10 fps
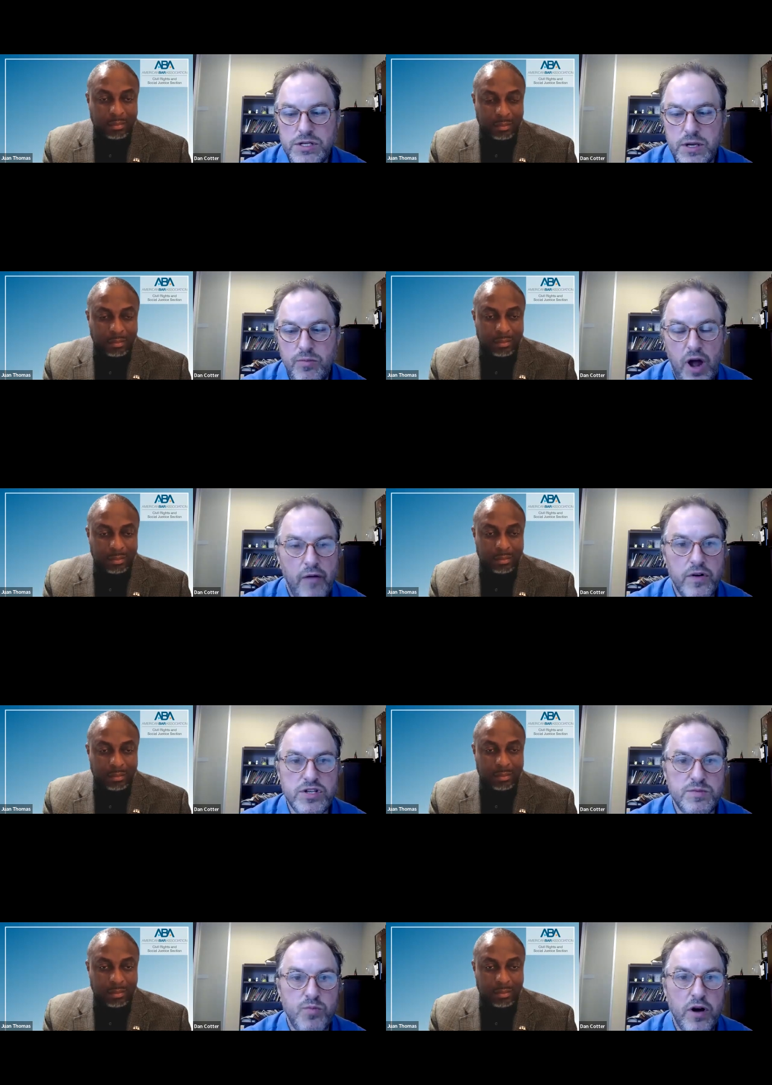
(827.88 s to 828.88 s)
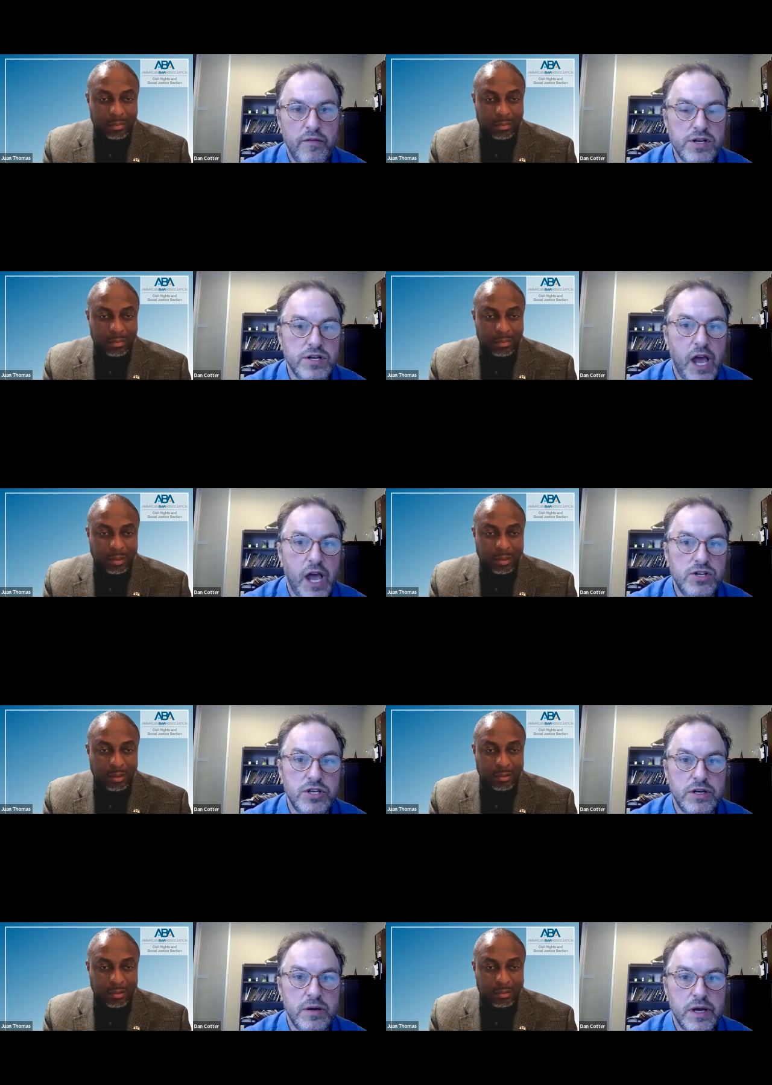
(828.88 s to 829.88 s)
Speaker 1: see Brown versus Board of
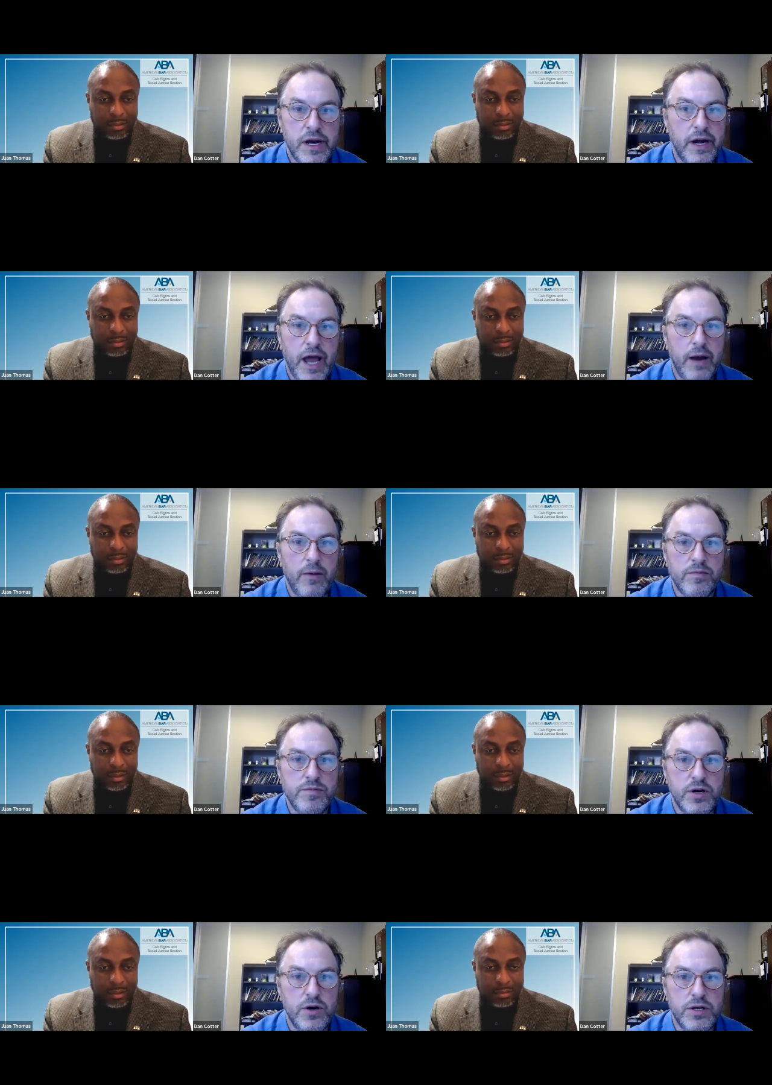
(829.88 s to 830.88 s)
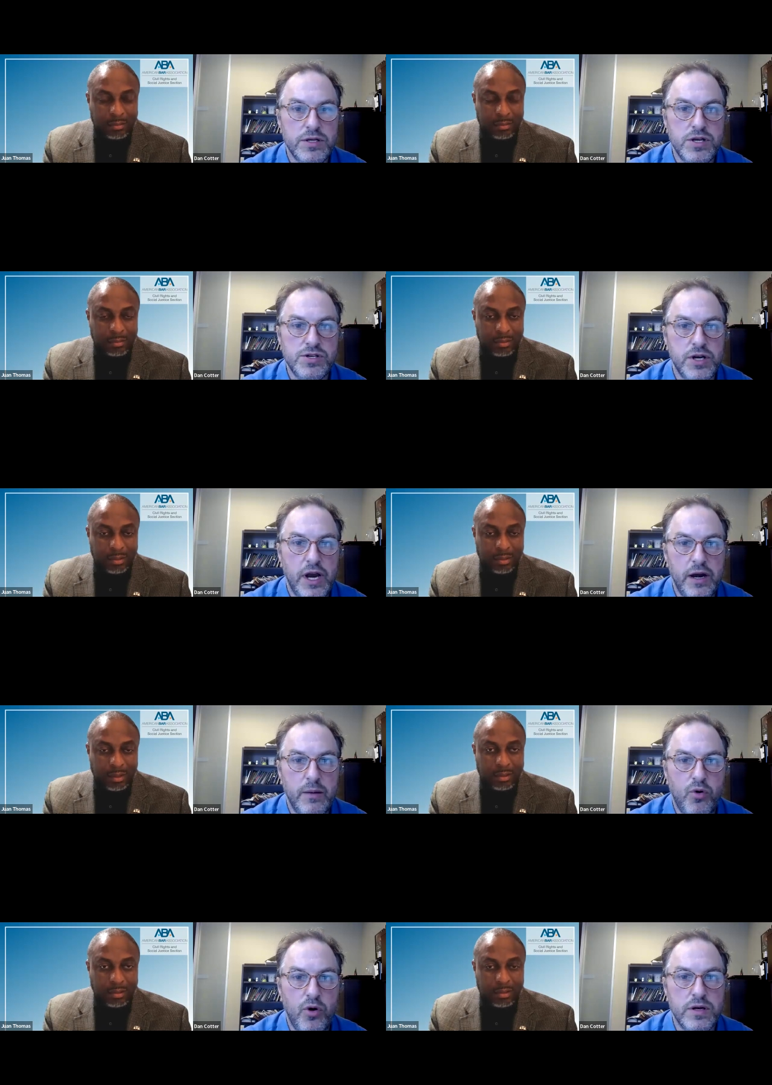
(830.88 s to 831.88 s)
Education and a nine zero decision on an
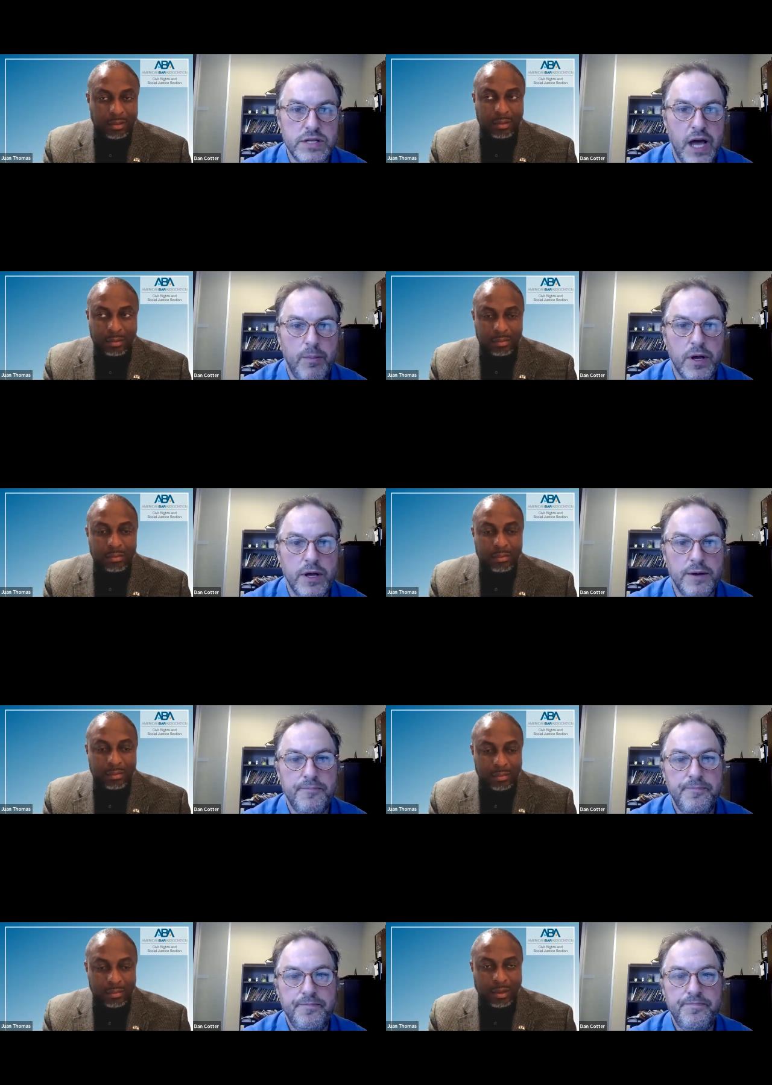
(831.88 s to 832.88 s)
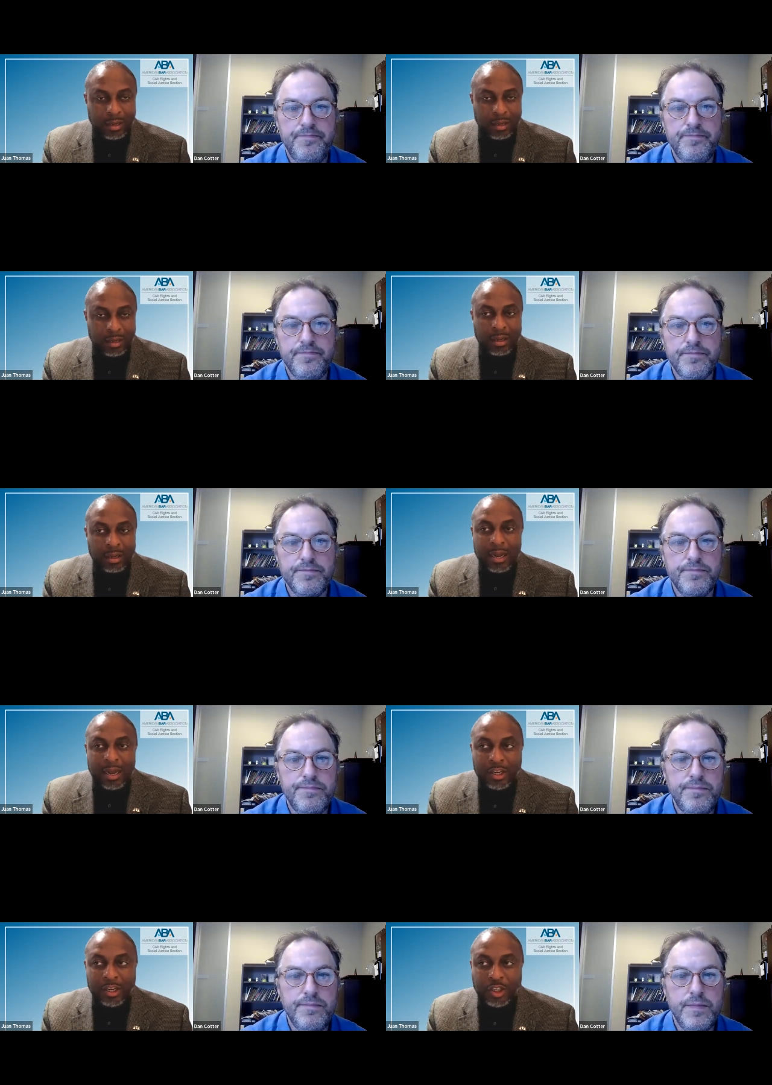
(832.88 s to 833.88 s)
important topic.
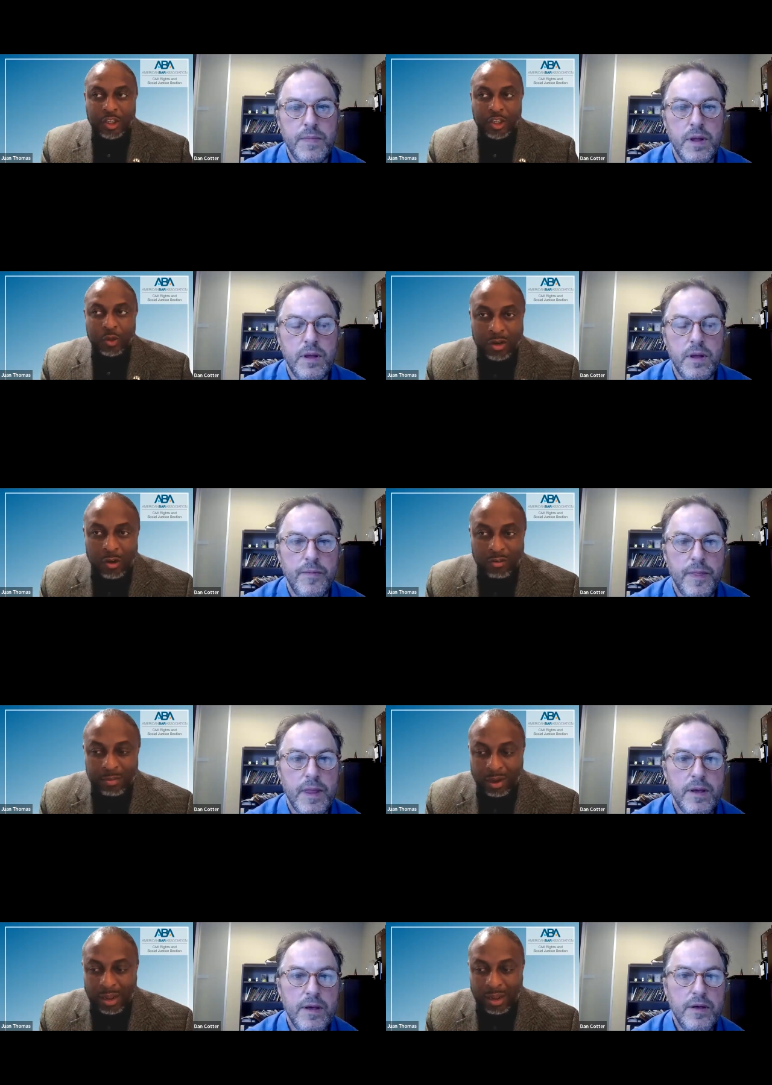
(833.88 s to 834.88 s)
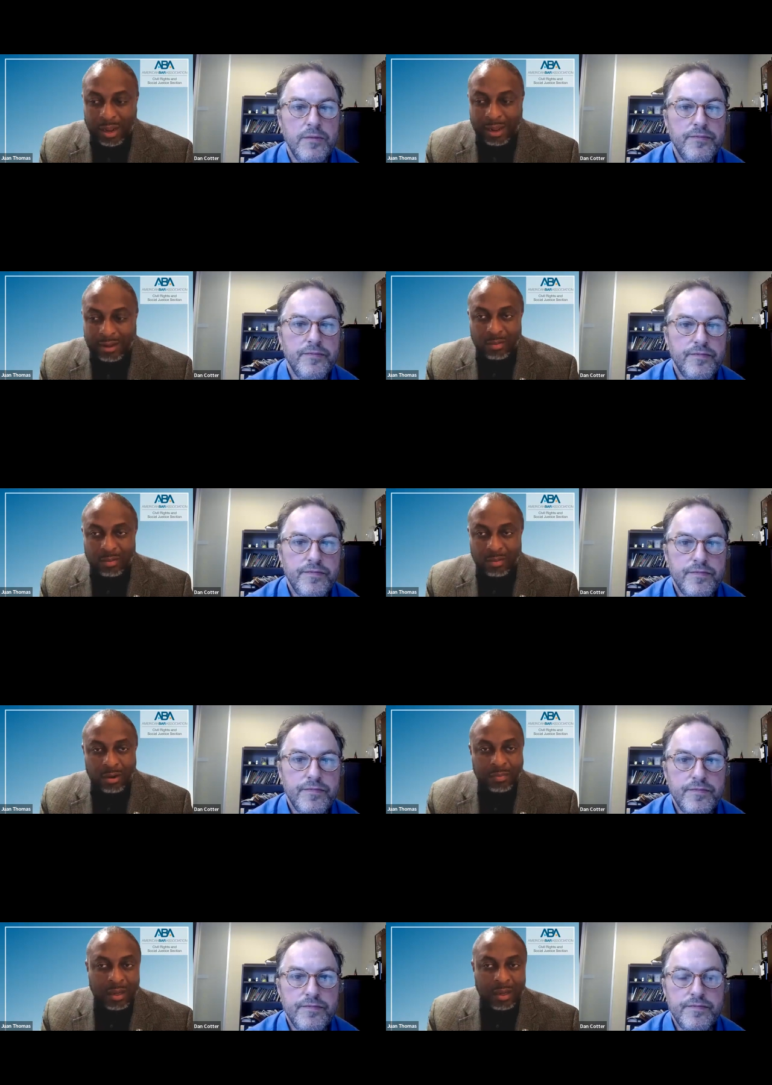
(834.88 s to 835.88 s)
Speaker 2: As you well know and remember, last
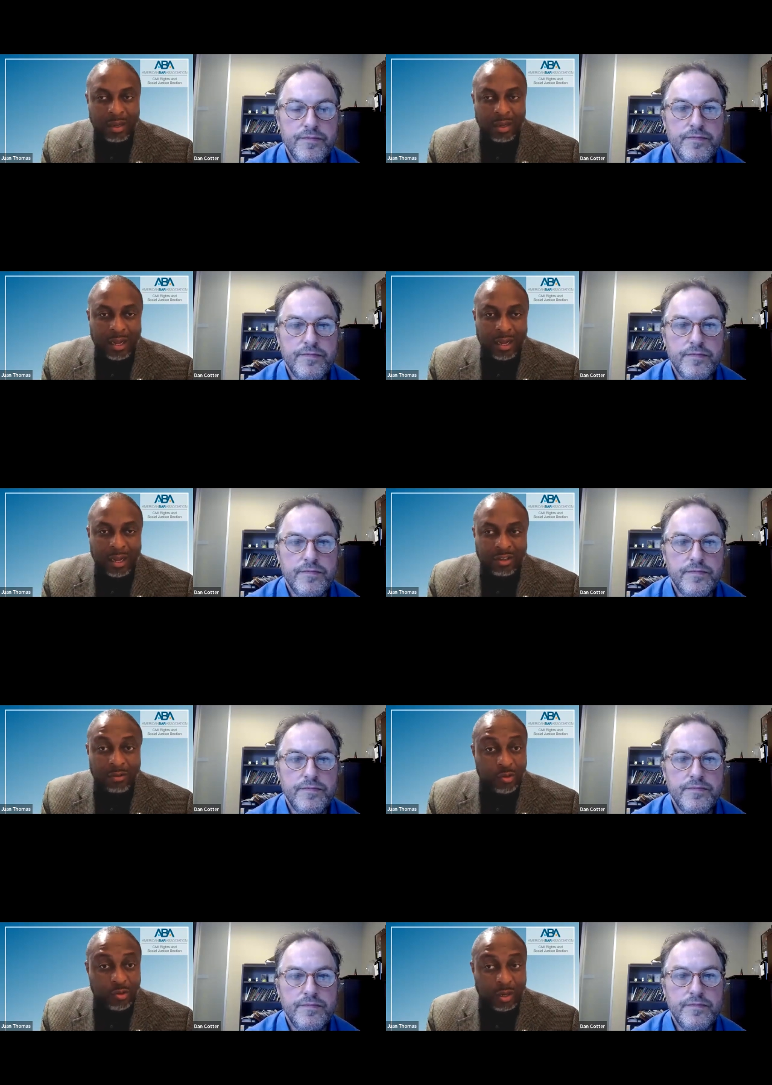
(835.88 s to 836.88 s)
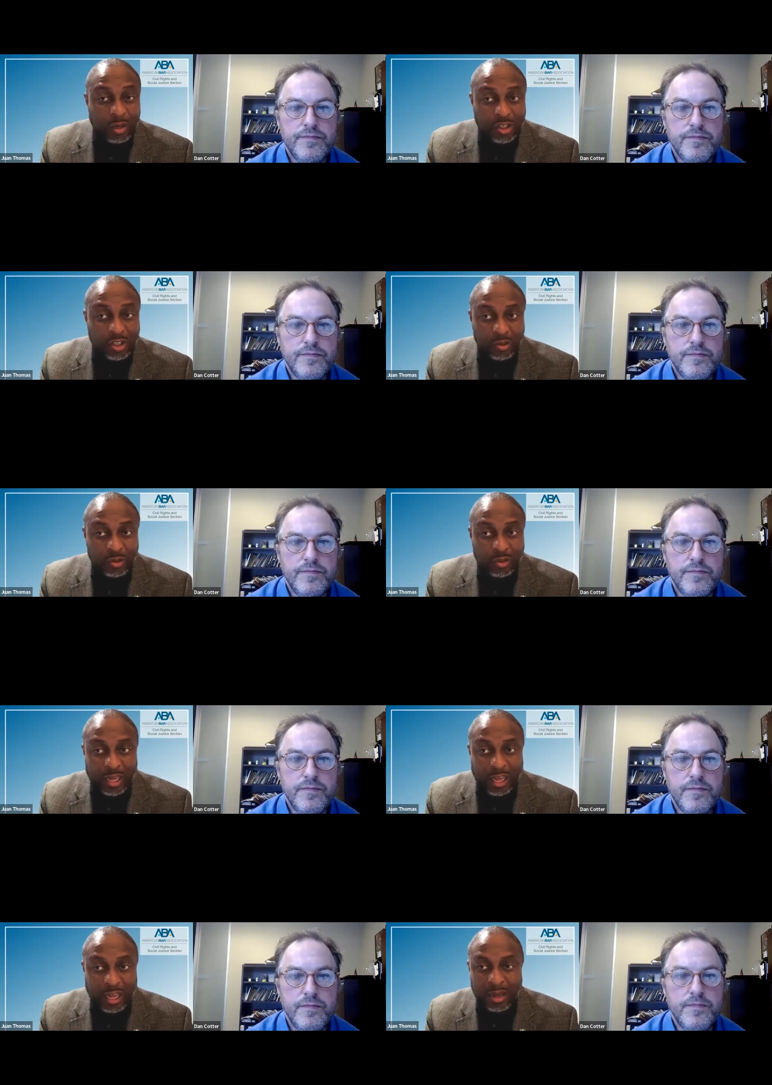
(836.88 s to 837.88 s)
summer, uh, the summer of twenty-two,
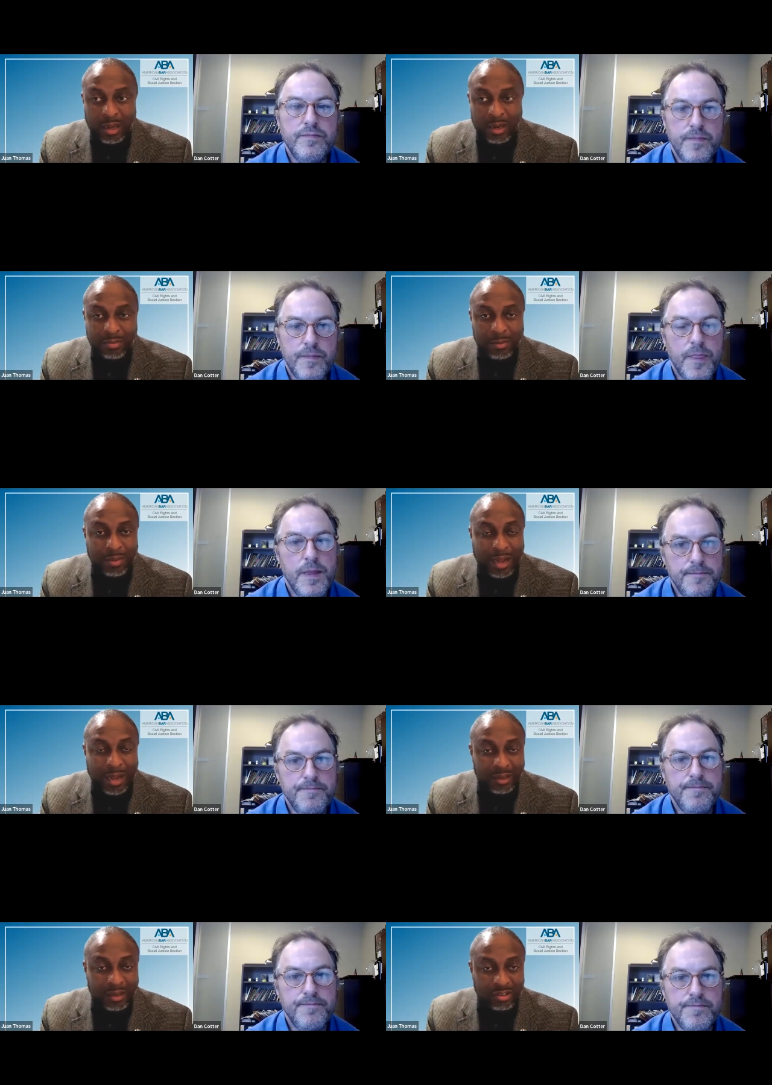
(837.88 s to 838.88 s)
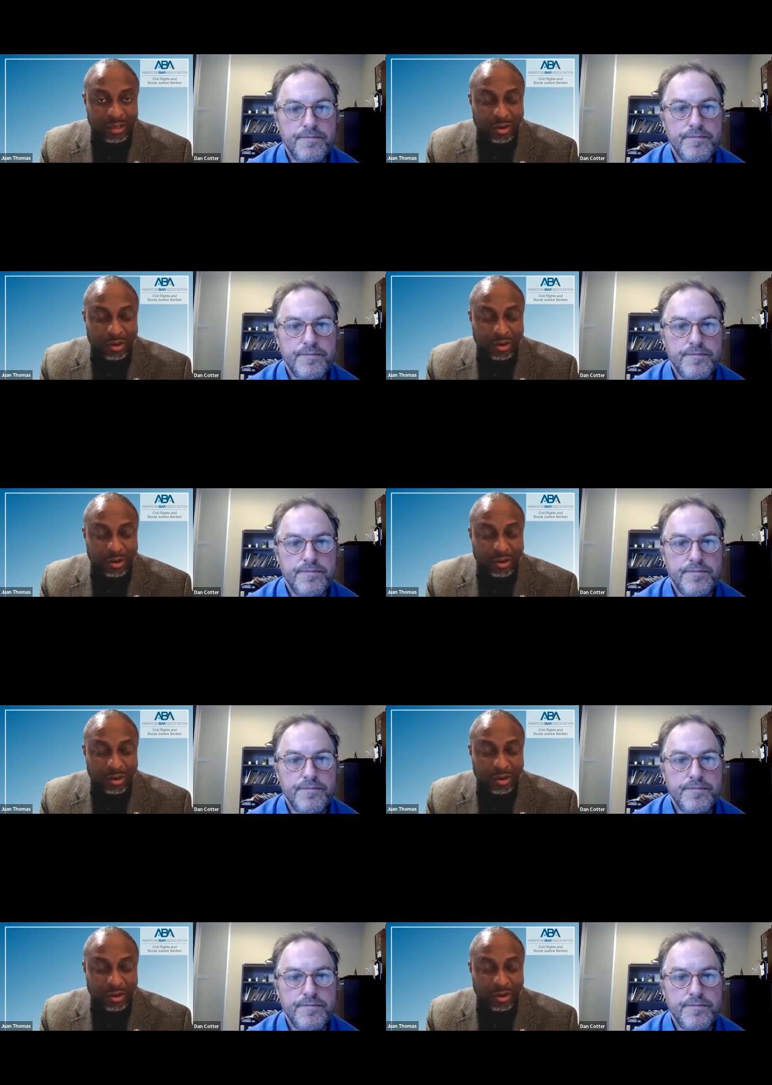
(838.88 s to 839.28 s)
the A B A adopted policy